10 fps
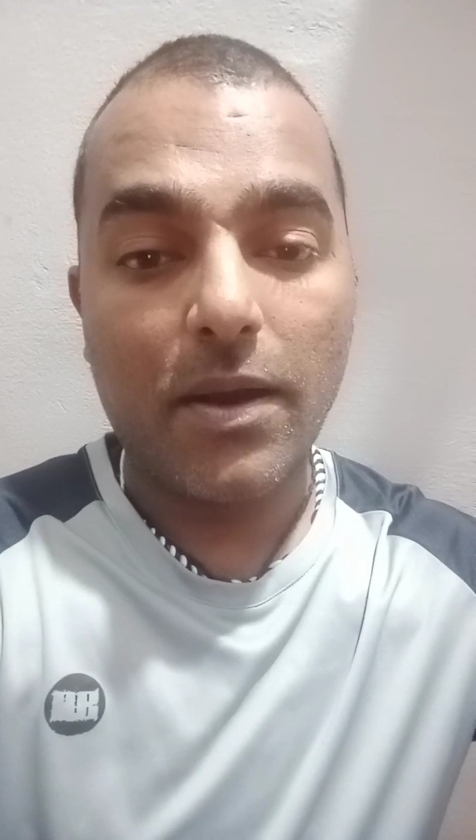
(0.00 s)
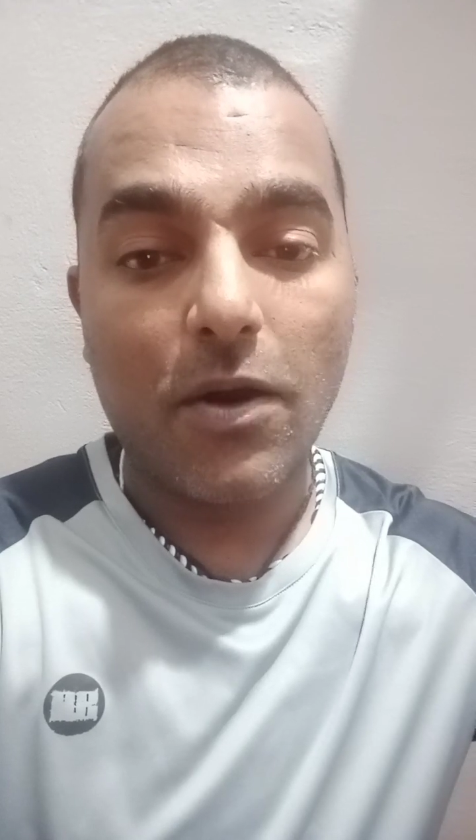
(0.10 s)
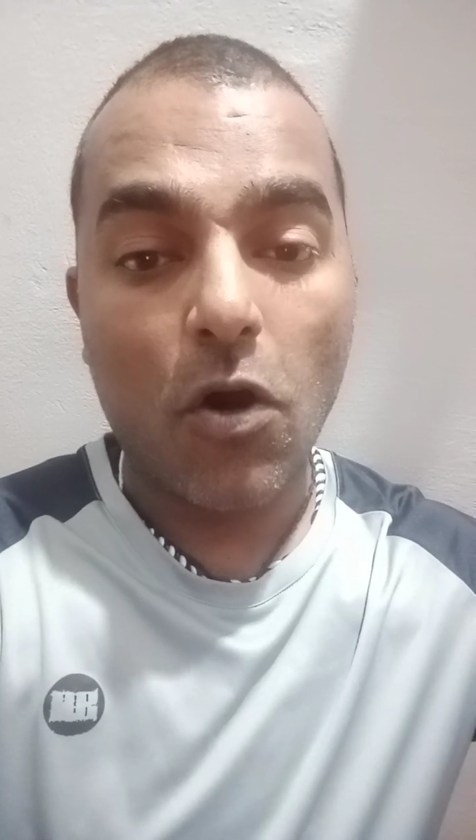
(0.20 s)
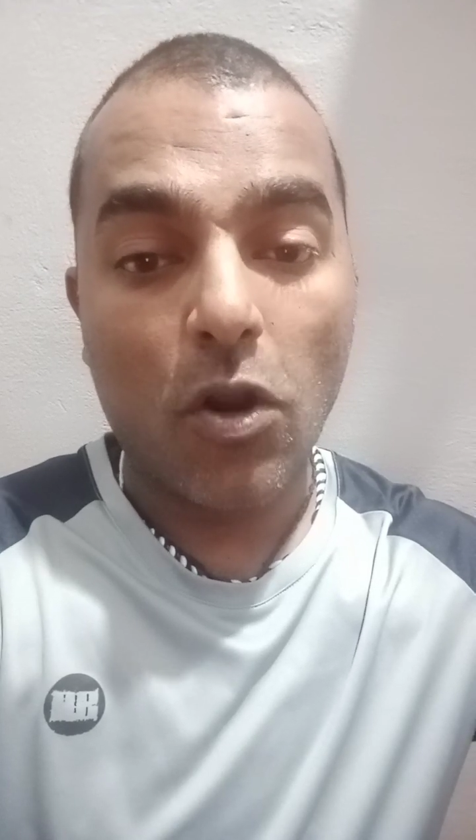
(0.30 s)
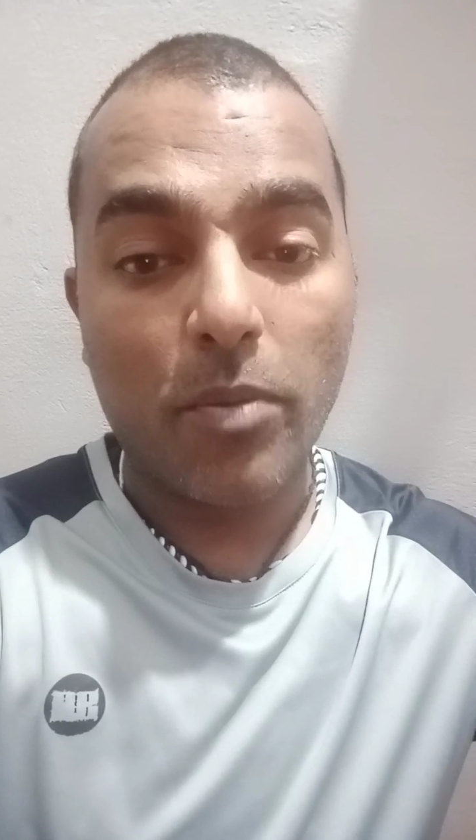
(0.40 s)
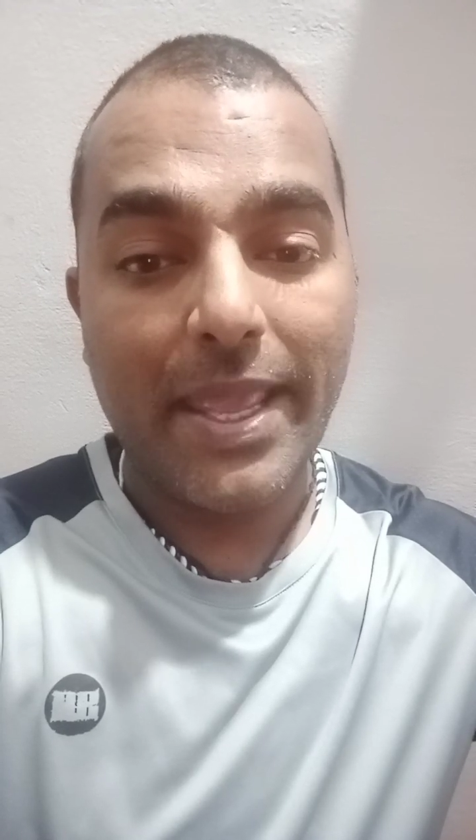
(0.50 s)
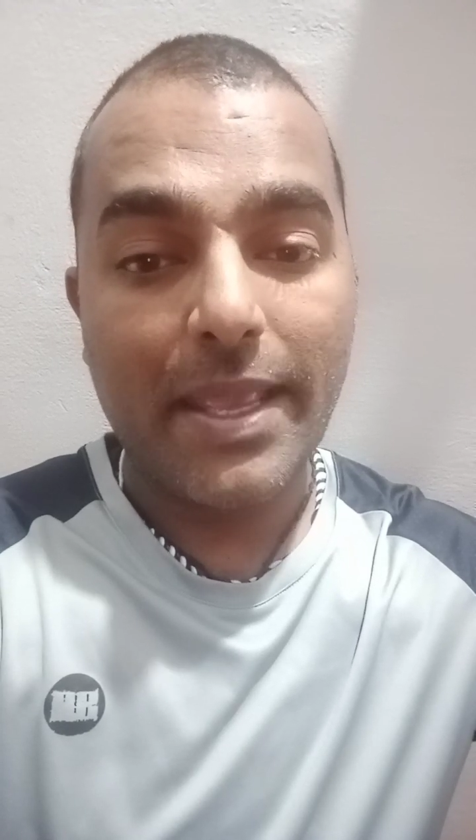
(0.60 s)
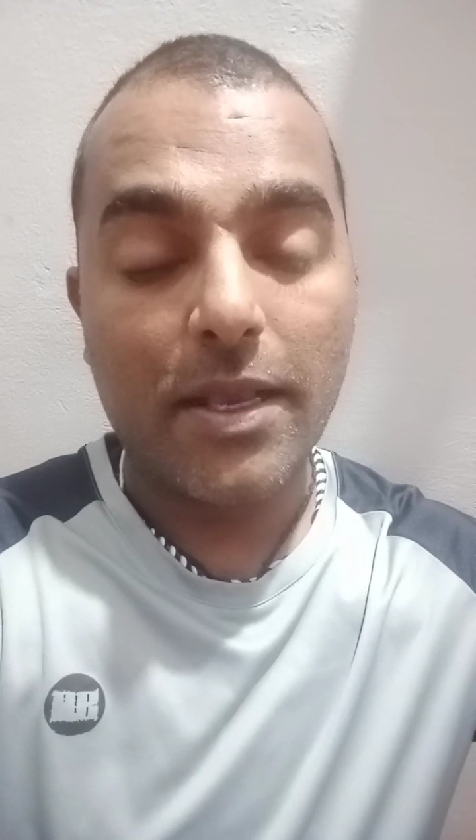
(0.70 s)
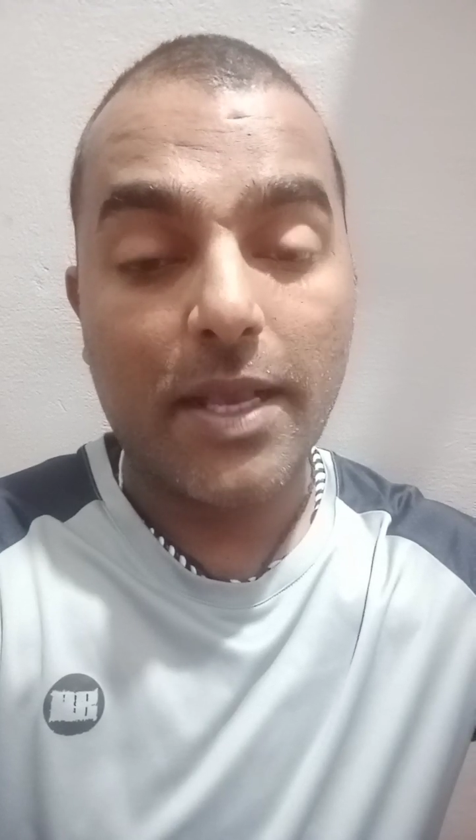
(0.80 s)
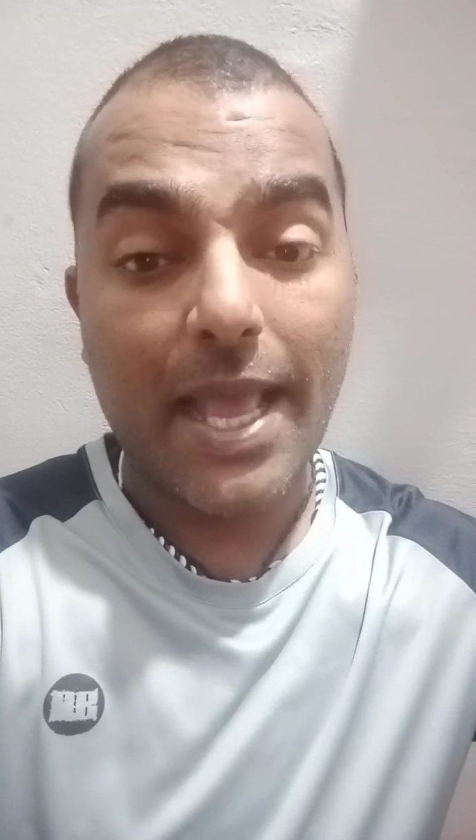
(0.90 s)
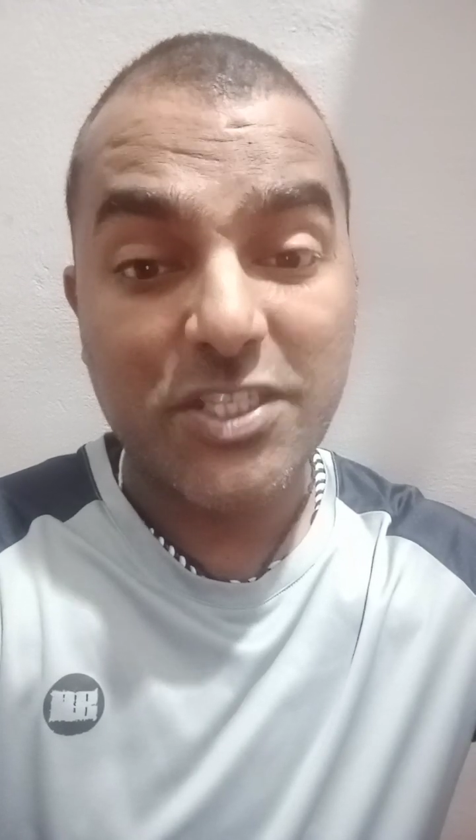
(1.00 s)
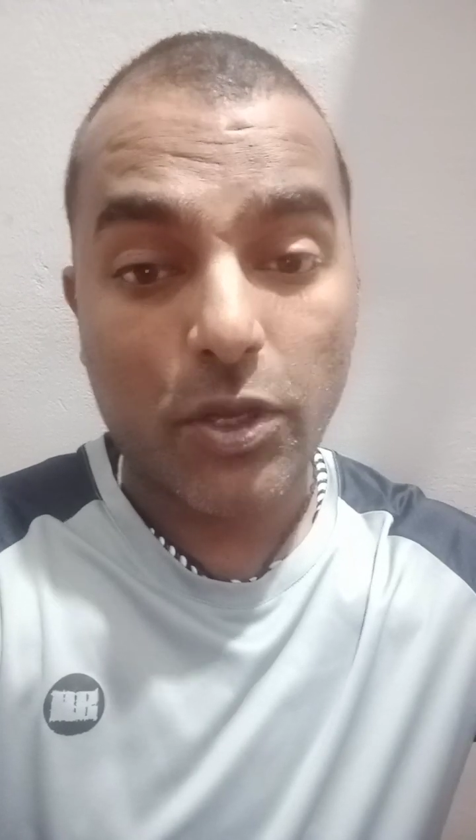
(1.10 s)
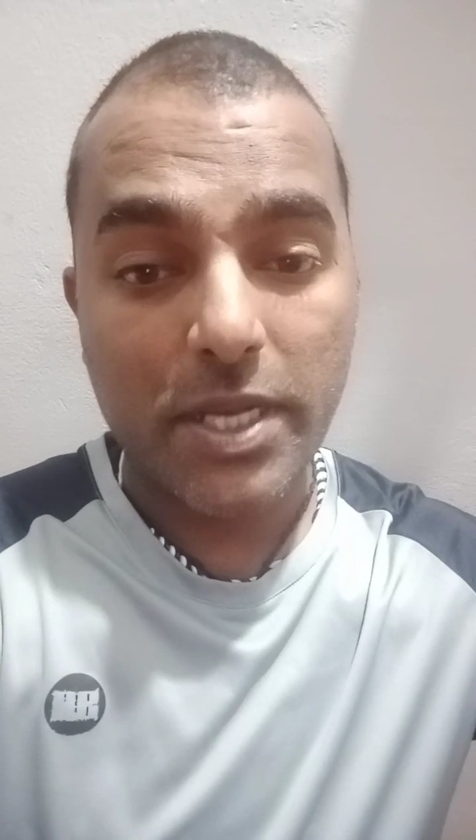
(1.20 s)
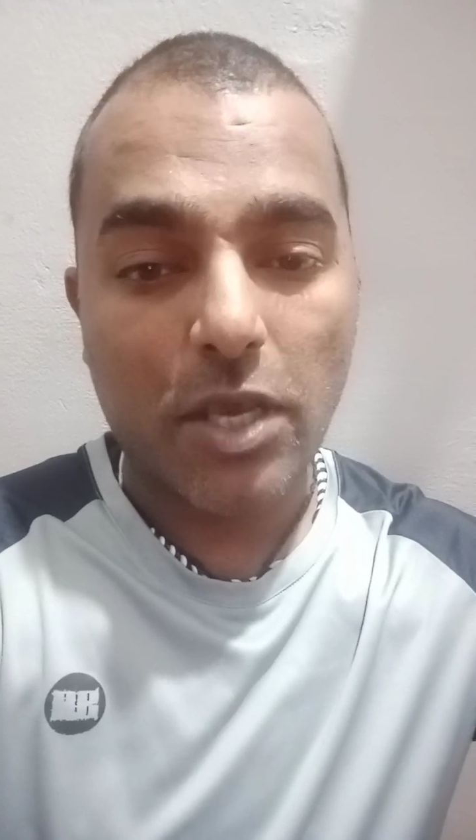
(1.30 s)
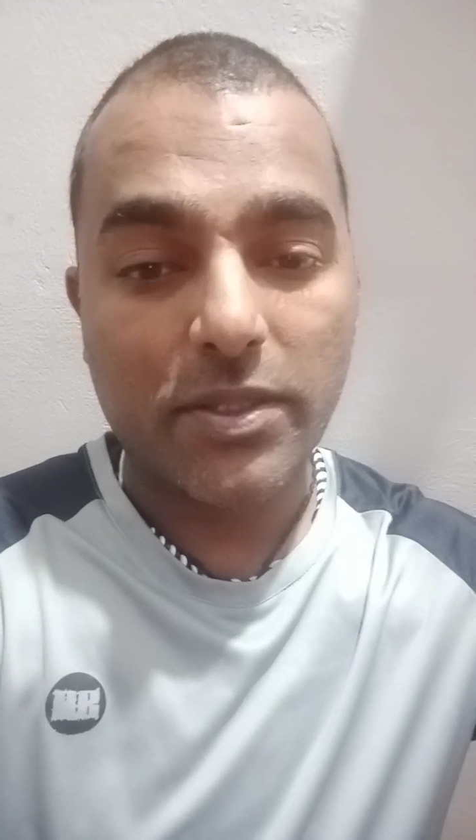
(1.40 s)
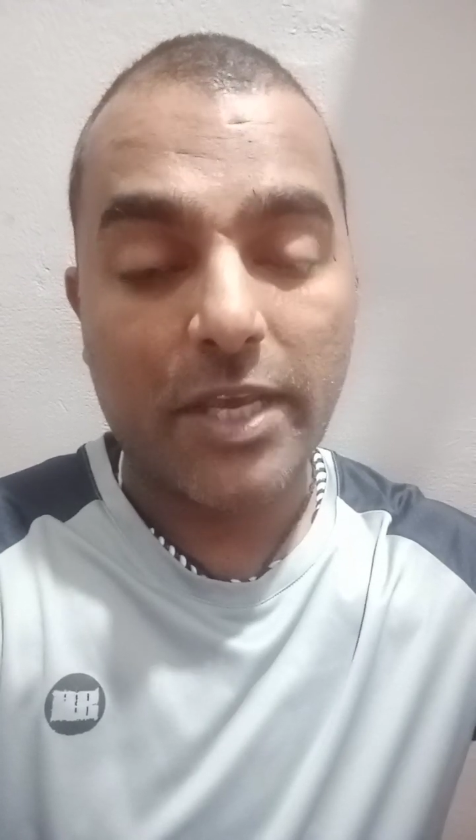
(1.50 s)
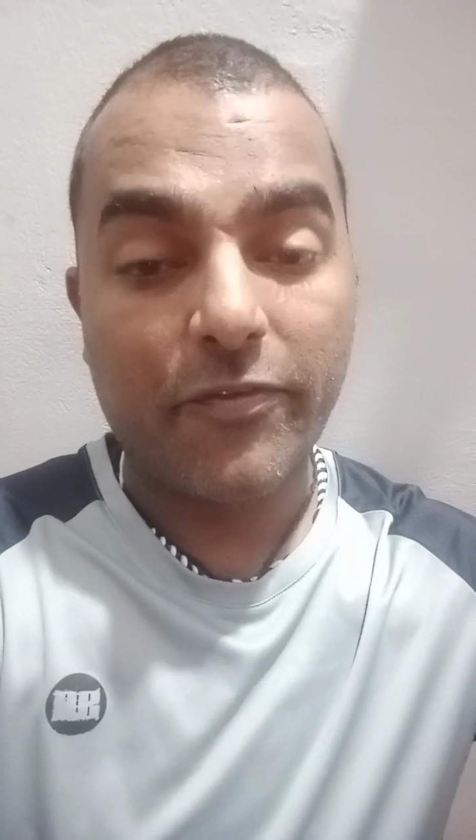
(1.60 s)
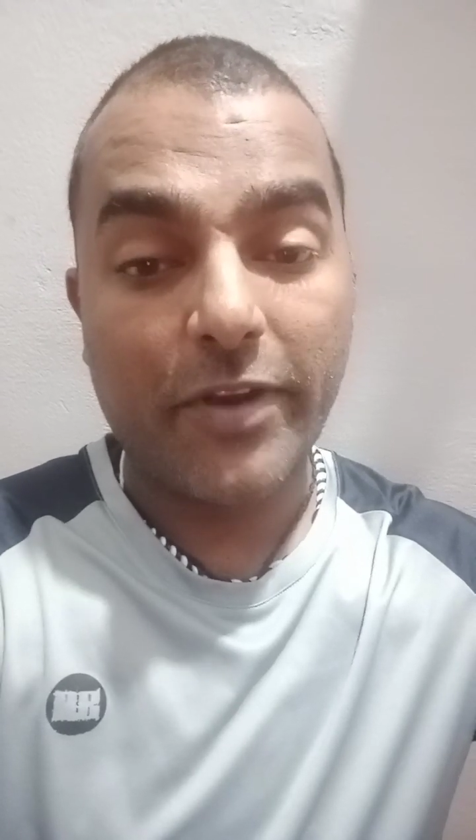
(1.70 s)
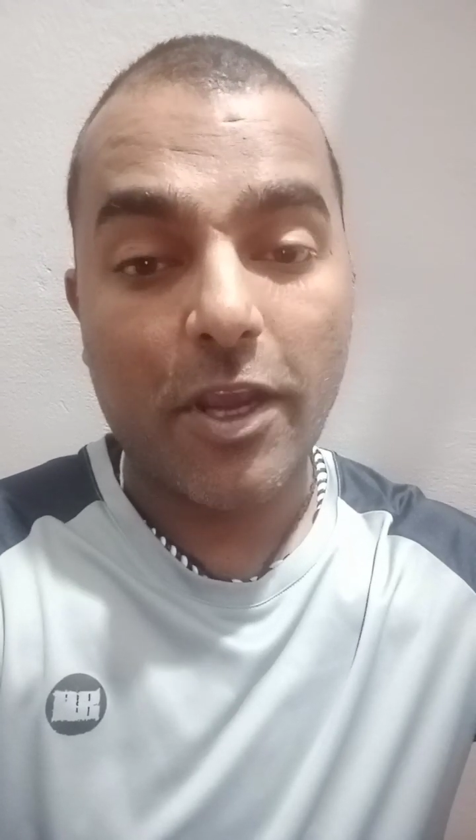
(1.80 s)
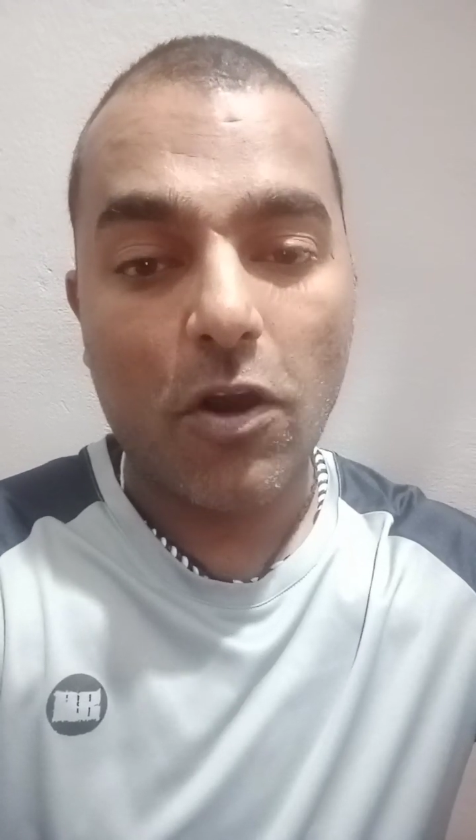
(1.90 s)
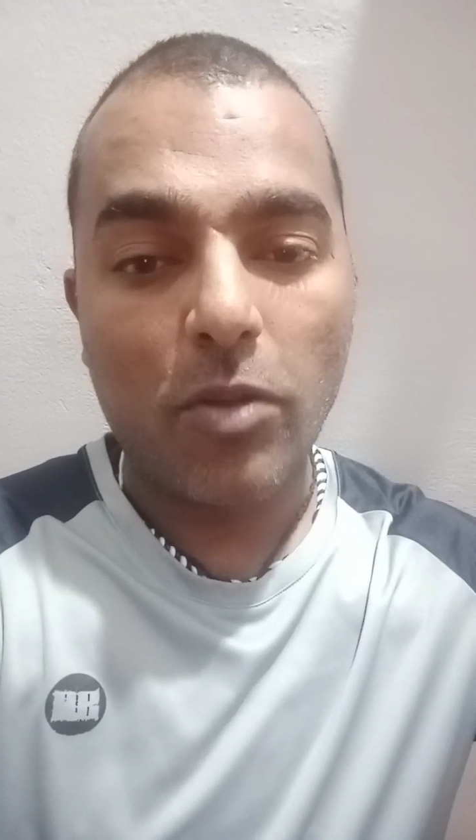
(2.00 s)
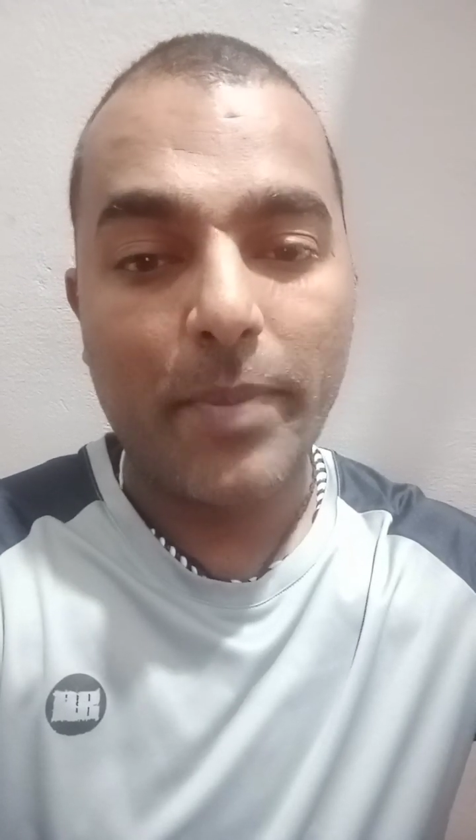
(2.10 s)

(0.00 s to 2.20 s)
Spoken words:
South Africa all